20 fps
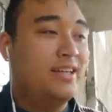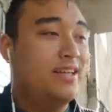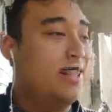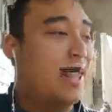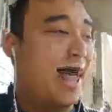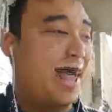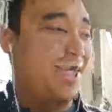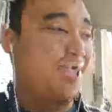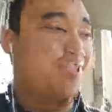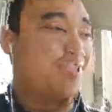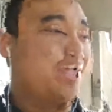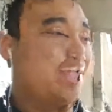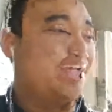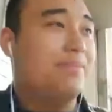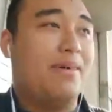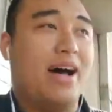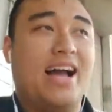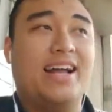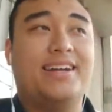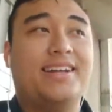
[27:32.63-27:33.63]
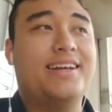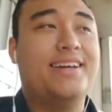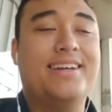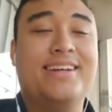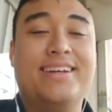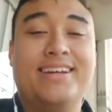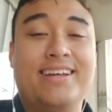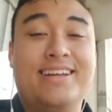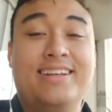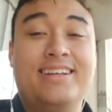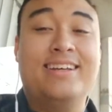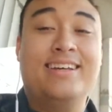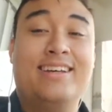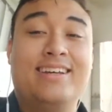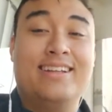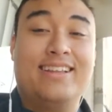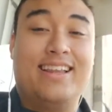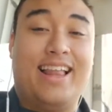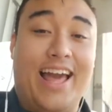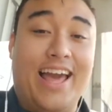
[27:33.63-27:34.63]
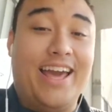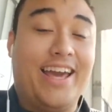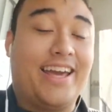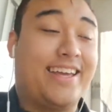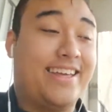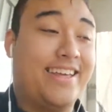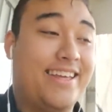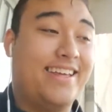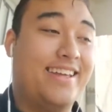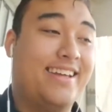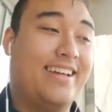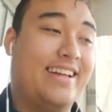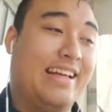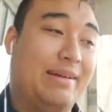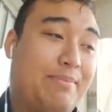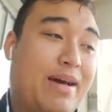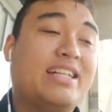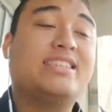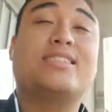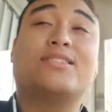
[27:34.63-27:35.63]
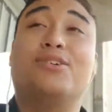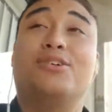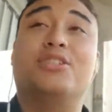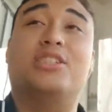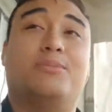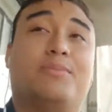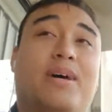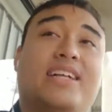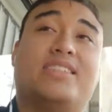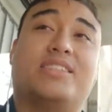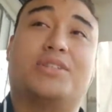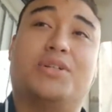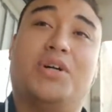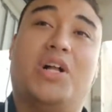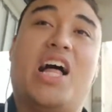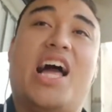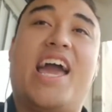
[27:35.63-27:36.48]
I don't really mind it. Like, med school is med school.